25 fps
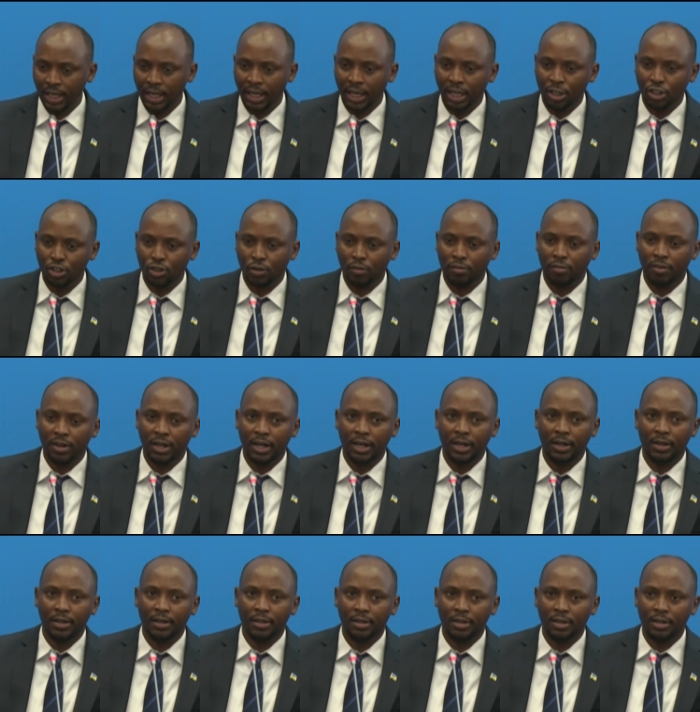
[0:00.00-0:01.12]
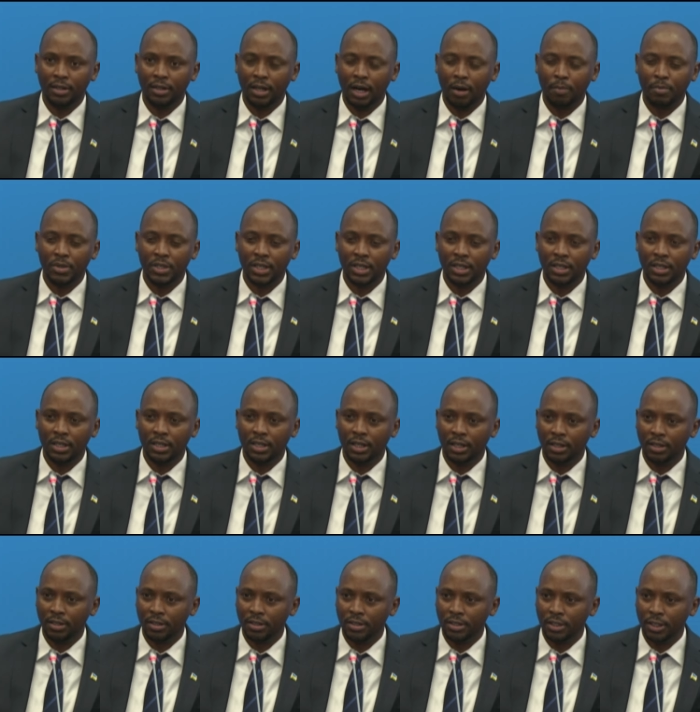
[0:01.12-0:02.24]
And so far, the uptake
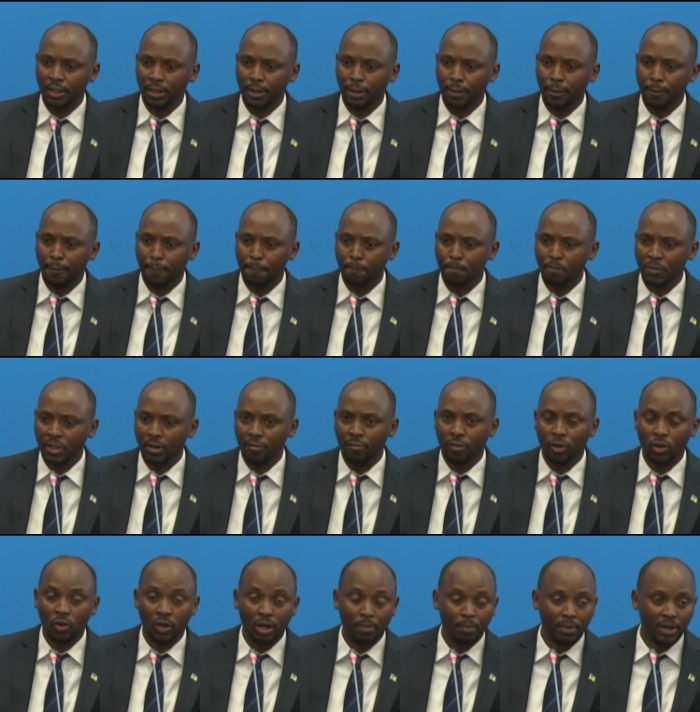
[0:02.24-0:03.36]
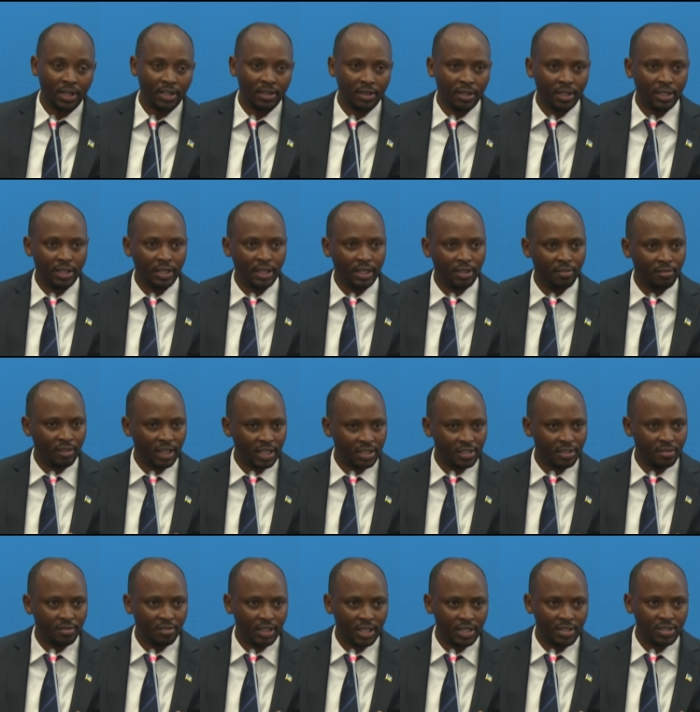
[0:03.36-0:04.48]
and the follow-up on any adverse
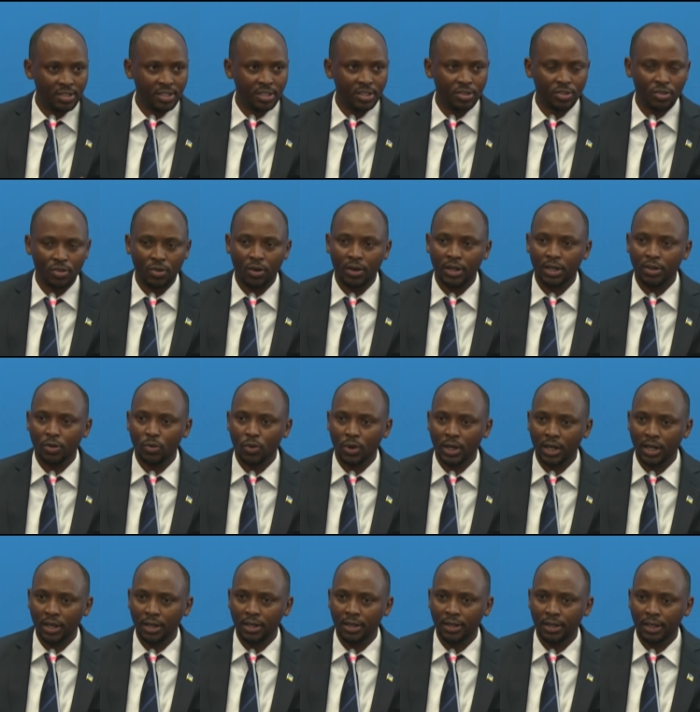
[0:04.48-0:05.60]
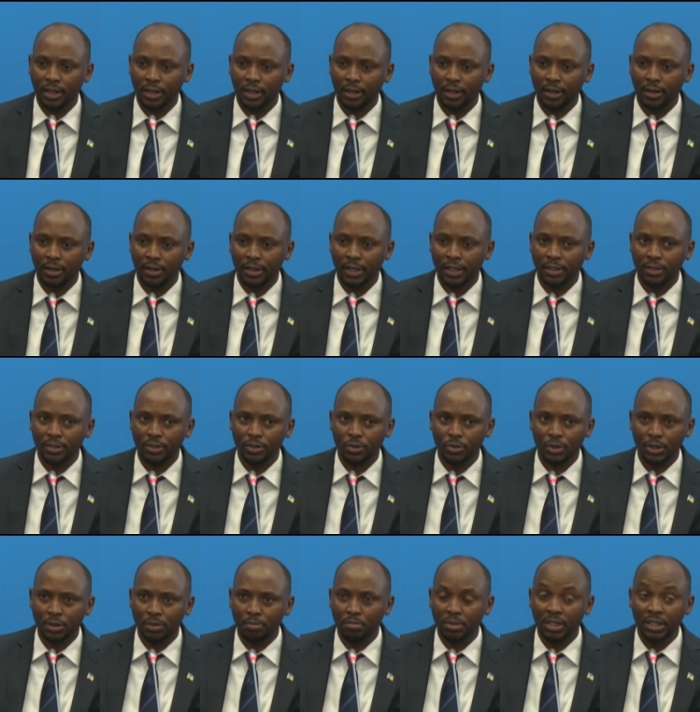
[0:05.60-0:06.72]
events is going well, and
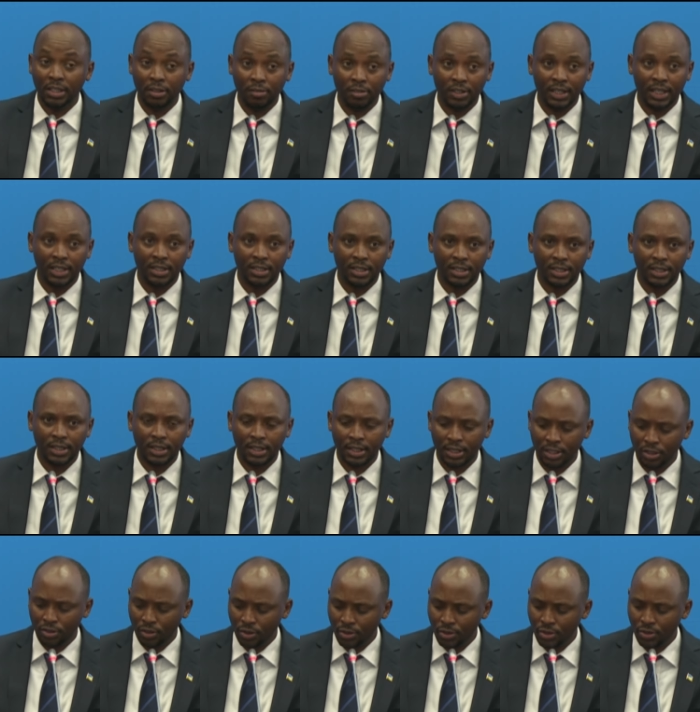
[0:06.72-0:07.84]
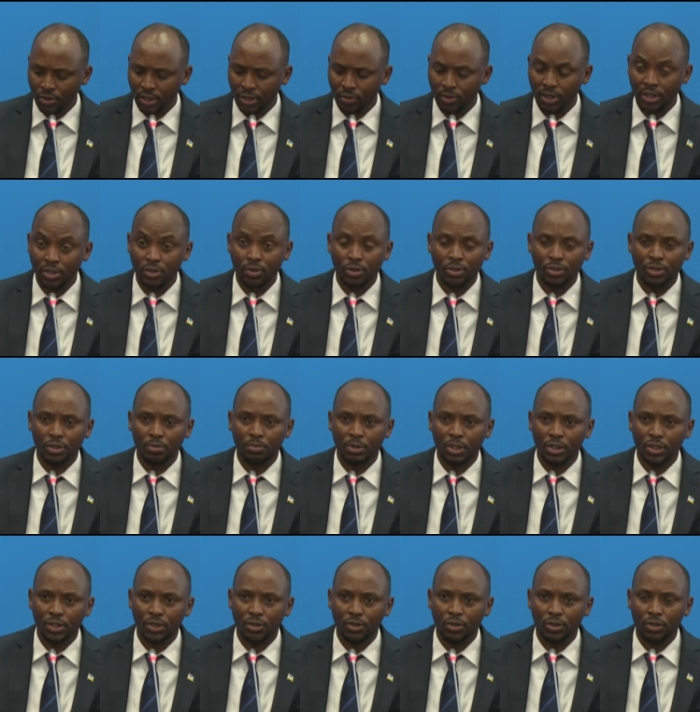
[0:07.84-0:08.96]
we believe that is also a great
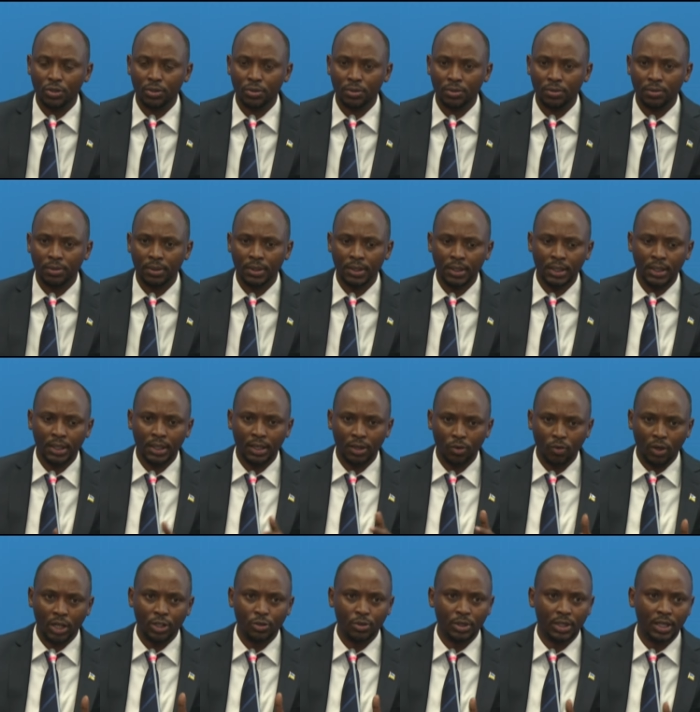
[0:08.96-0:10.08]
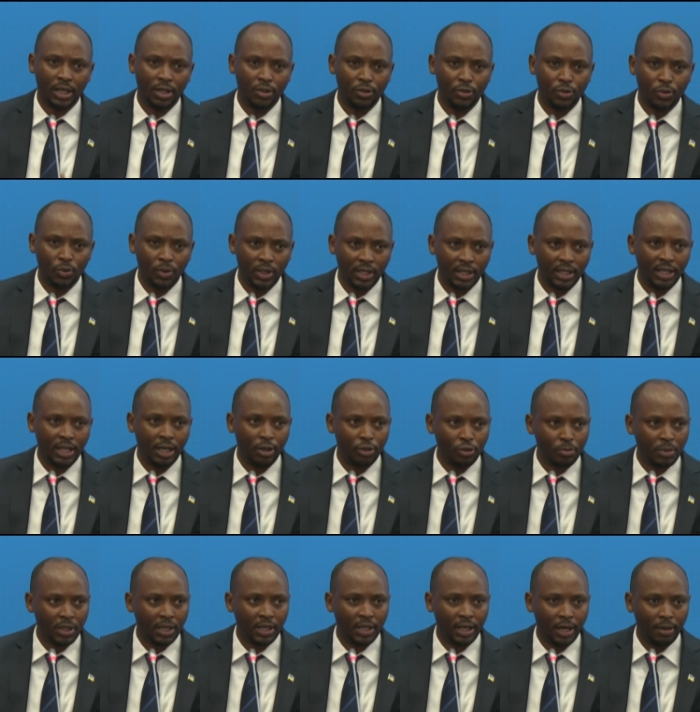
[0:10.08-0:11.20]
contribution to what we can do when an
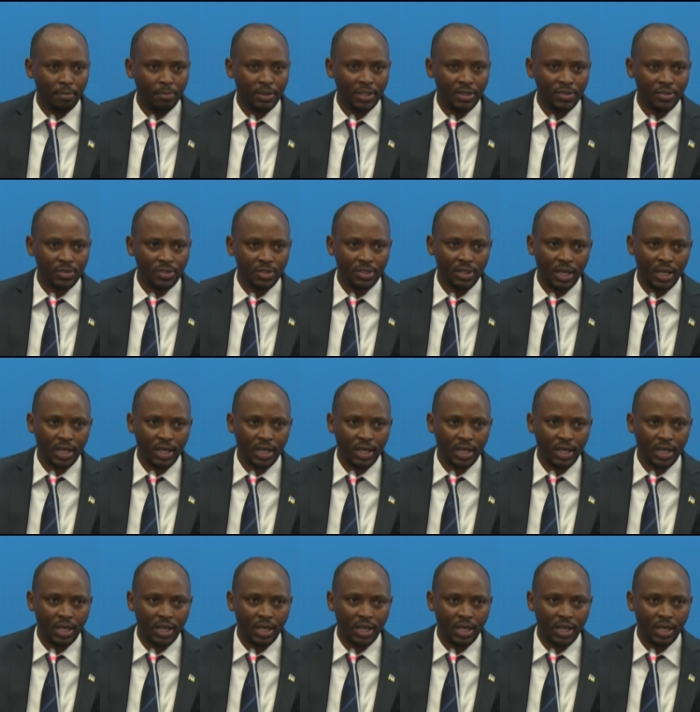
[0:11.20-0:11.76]
outbreak happens.